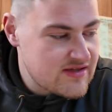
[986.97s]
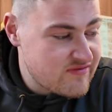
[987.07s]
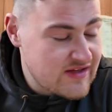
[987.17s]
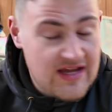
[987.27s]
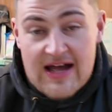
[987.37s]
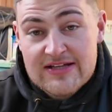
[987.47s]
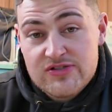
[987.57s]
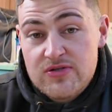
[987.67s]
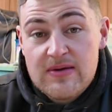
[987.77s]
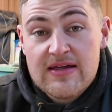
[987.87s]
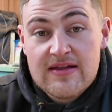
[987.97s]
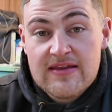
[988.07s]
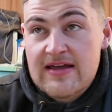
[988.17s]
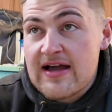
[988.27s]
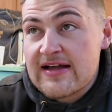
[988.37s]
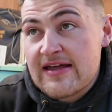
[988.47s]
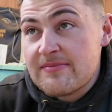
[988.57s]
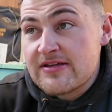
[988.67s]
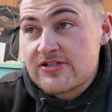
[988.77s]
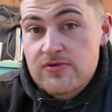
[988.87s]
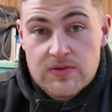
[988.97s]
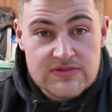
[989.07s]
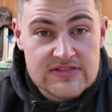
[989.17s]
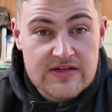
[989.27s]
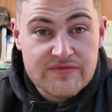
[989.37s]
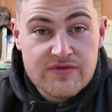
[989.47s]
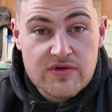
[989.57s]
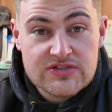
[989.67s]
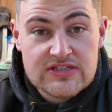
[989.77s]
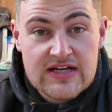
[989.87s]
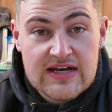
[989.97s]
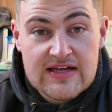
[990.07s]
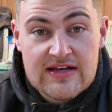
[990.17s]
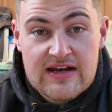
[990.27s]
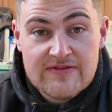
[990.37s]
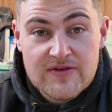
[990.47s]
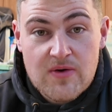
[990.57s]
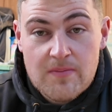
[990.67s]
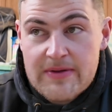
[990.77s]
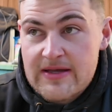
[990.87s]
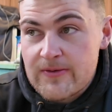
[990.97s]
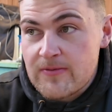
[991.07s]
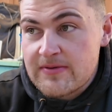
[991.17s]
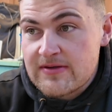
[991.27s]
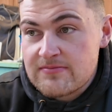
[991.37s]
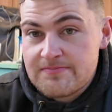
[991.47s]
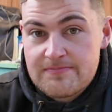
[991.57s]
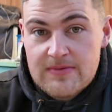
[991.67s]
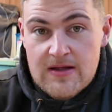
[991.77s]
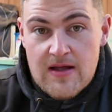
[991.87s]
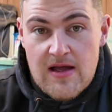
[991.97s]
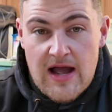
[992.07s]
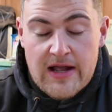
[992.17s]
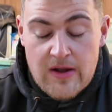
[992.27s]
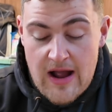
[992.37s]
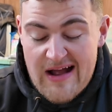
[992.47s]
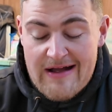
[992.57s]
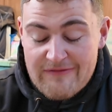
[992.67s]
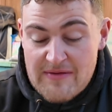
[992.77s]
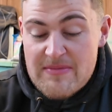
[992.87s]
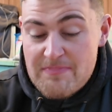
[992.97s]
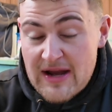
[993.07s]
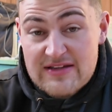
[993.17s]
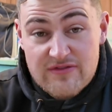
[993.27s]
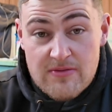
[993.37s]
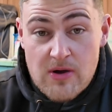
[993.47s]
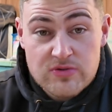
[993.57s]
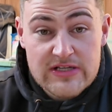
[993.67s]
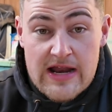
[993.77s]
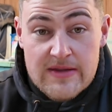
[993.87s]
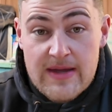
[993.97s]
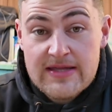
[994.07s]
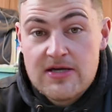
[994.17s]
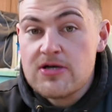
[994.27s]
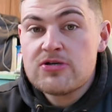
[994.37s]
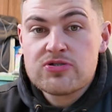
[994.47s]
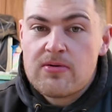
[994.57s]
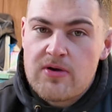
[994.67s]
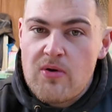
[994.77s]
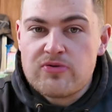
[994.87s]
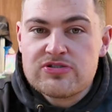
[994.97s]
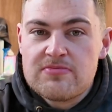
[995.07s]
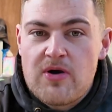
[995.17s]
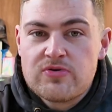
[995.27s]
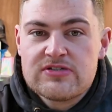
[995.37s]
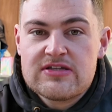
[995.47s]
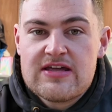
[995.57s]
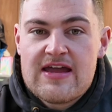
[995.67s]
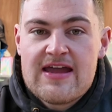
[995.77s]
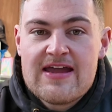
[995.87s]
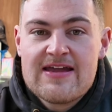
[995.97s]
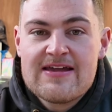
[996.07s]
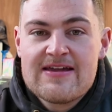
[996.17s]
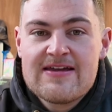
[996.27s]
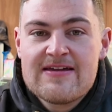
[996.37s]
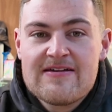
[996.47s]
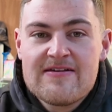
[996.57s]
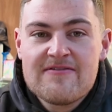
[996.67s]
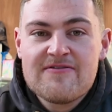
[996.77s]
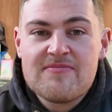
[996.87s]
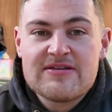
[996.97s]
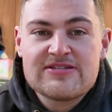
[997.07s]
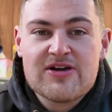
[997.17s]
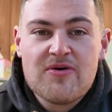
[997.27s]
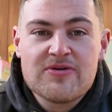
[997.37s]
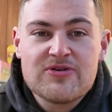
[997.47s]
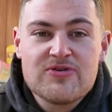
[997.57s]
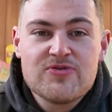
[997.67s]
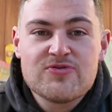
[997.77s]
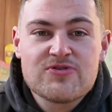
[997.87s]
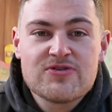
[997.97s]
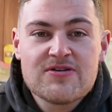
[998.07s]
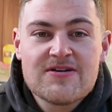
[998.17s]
If they can't do it and they can't get me this quote today, unfortunately, I reckon I'll have to go and pick it up. And I've had my price for the motor anyway, so I know there's a motor there for me to go and use.